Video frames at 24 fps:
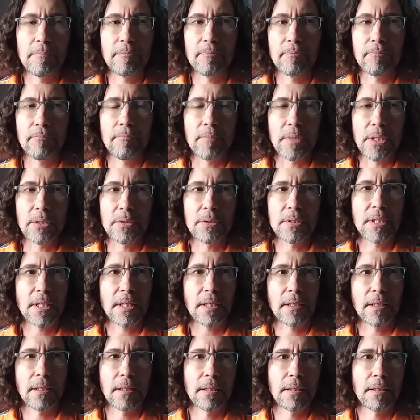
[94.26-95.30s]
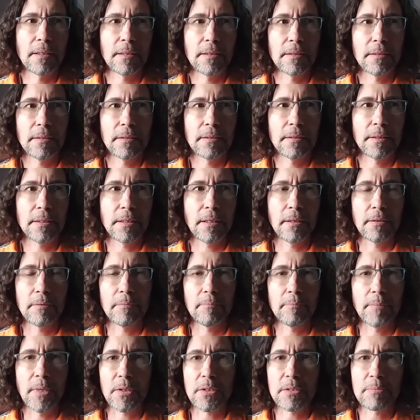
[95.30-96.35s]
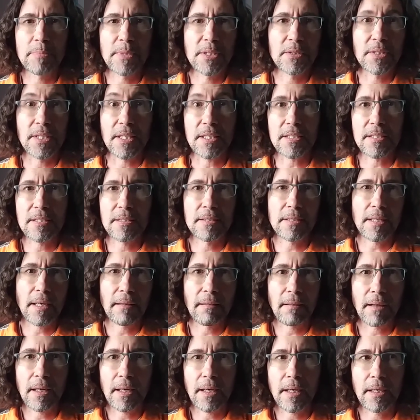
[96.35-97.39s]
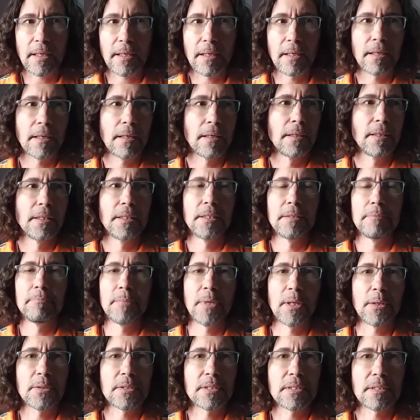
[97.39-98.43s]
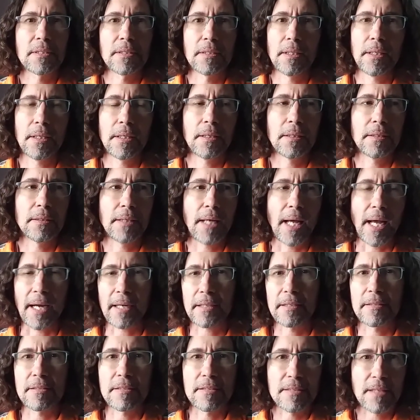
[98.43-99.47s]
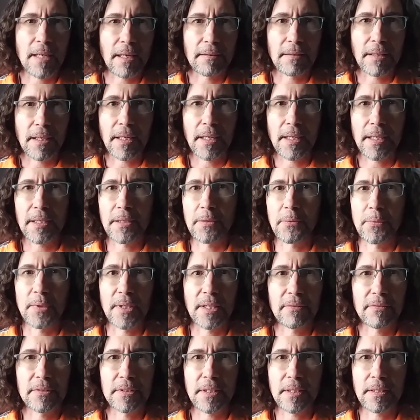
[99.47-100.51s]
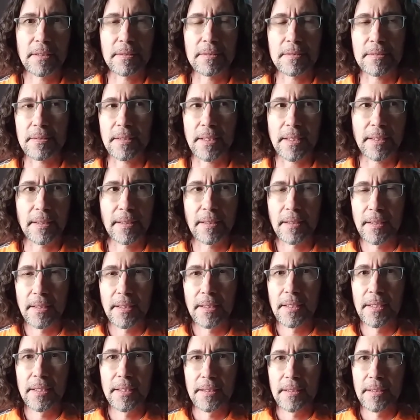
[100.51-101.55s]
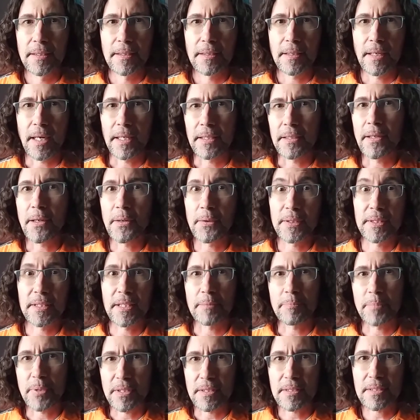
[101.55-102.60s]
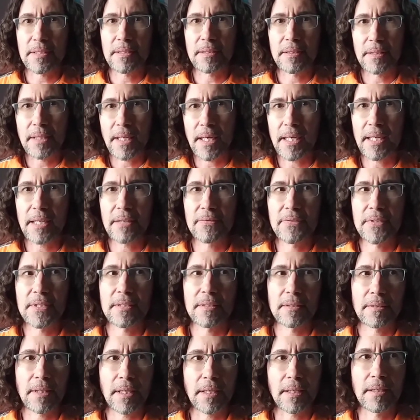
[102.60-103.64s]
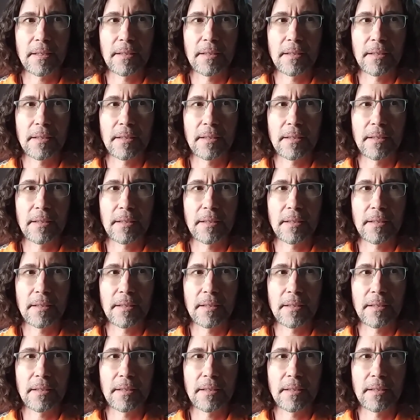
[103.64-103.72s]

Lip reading: music, most musicians I like, most actors I like, whatever else. Like I know in their personal lives, like